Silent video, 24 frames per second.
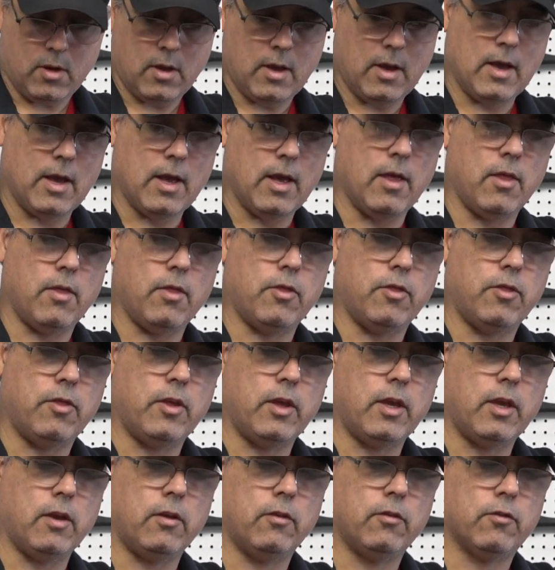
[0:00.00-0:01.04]
And
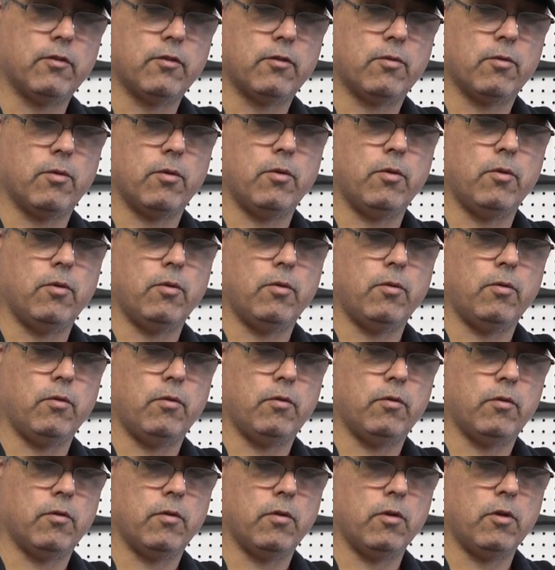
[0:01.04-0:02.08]
these
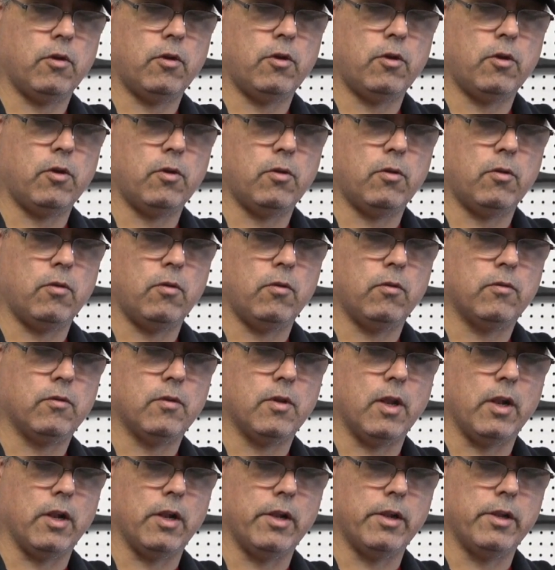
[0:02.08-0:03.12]
screws use
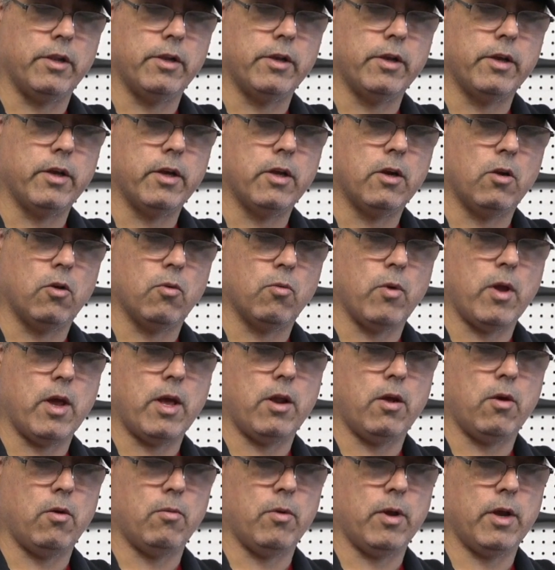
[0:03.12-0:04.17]
the little red
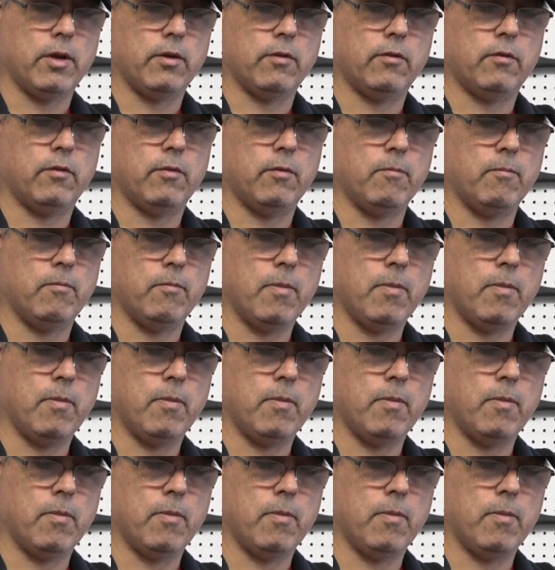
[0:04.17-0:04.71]
O-rings.